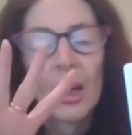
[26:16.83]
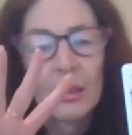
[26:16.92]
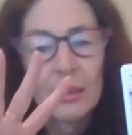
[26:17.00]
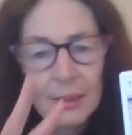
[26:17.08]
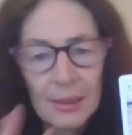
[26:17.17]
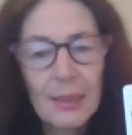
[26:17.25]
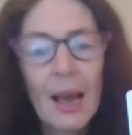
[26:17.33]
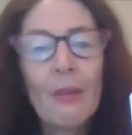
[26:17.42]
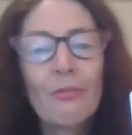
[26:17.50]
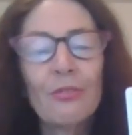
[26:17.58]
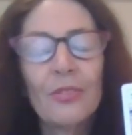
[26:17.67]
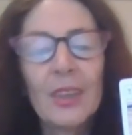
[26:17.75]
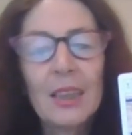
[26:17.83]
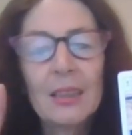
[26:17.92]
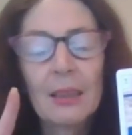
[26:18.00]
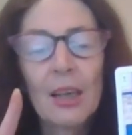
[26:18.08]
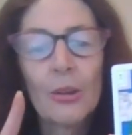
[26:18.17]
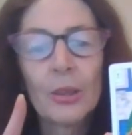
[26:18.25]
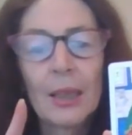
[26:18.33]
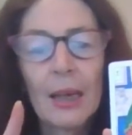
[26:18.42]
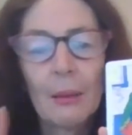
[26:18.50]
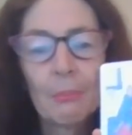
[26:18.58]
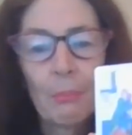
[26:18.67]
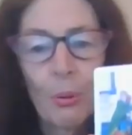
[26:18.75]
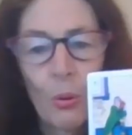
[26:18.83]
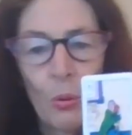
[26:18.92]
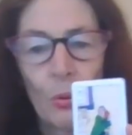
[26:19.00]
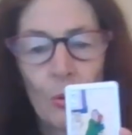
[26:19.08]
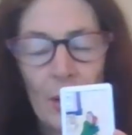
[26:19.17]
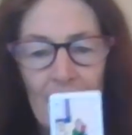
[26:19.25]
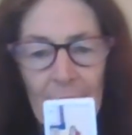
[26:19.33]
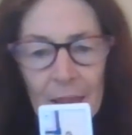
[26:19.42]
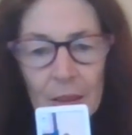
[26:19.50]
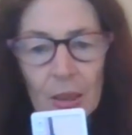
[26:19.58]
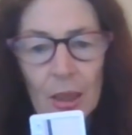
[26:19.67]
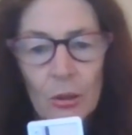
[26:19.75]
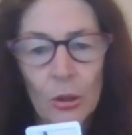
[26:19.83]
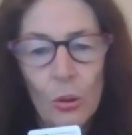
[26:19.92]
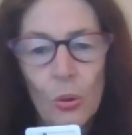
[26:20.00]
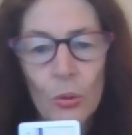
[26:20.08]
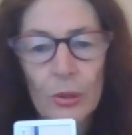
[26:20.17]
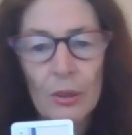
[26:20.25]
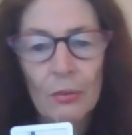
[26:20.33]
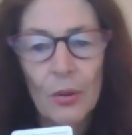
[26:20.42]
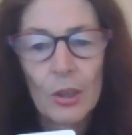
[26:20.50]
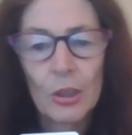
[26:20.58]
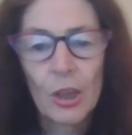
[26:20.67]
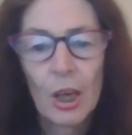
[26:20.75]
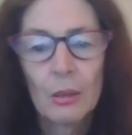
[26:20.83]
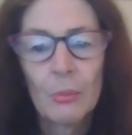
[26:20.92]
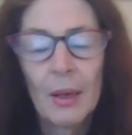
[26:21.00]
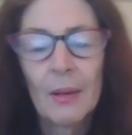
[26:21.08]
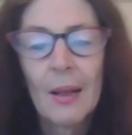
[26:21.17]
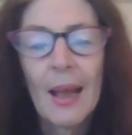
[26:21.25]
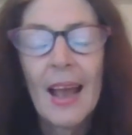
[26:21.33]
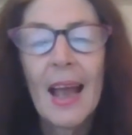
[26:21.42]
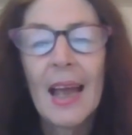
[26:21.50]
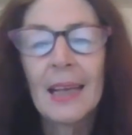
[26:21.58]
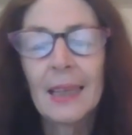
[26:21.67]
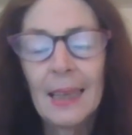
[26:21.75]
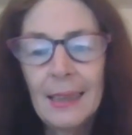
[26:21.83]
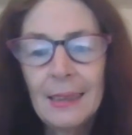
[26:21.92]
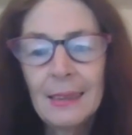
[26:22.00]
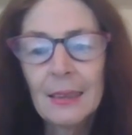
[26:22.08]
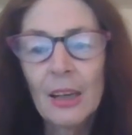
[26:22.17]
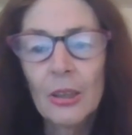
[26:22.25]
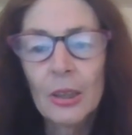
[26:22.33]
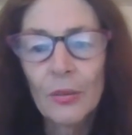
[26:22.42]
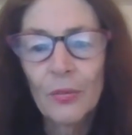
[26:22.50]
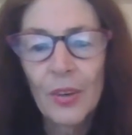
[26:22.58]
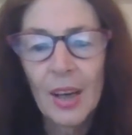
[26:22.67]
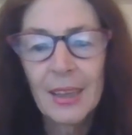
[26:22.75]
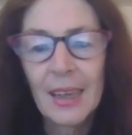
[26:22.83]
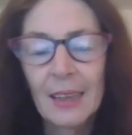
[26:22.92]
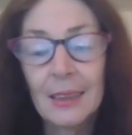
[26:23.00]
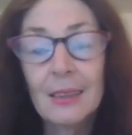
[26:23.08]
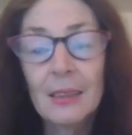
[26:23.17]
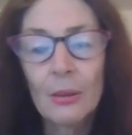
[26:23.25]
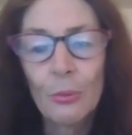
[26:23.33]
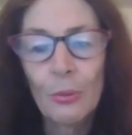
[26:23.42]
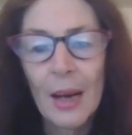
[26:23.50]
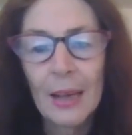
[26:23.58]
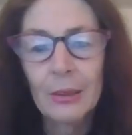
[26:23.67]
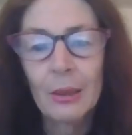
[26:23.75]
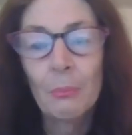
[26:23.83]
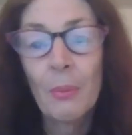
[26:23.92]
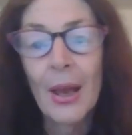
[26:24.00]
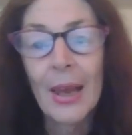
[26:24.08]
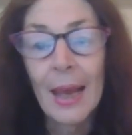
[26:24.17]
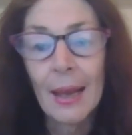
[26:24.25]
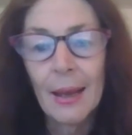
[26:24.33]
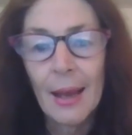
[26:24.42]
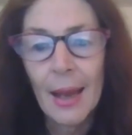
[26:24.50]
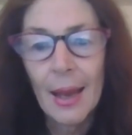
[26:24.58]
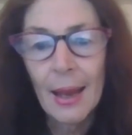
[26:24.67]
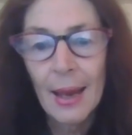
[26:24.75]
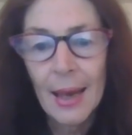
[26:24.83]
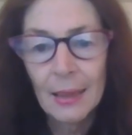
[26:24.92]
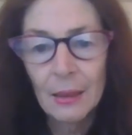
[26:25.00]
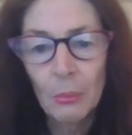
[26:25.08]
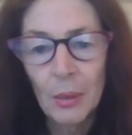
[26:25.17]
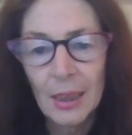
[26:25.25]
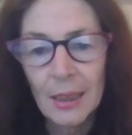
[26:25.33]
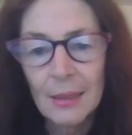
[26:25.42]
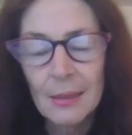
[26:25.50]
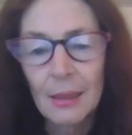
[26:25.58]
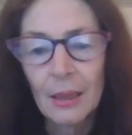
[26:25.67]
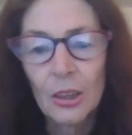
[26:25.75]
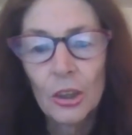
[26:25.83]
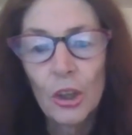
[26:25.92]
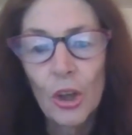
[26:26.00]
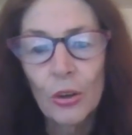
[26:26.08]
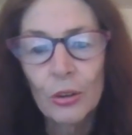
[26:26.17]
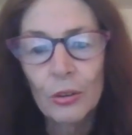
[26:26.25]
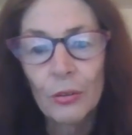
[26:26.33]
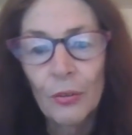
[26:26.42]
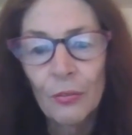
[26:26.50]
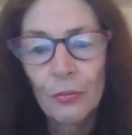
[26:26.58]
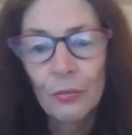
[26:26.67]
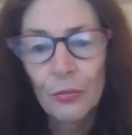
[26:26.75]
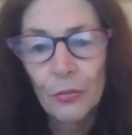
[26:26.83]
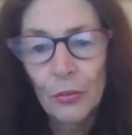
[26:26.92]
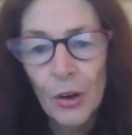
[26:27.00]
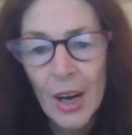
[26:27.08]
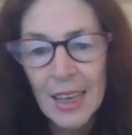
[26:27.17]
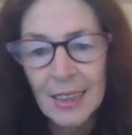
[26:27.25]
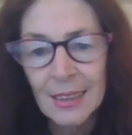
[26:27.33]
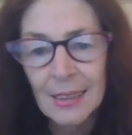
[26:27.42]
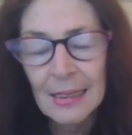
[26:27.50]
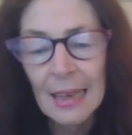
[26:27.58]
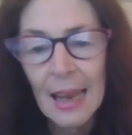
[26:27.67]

Stuff is going to come pouring out in the course of October, and he's going to find out he's surrounded by enemies, not friends.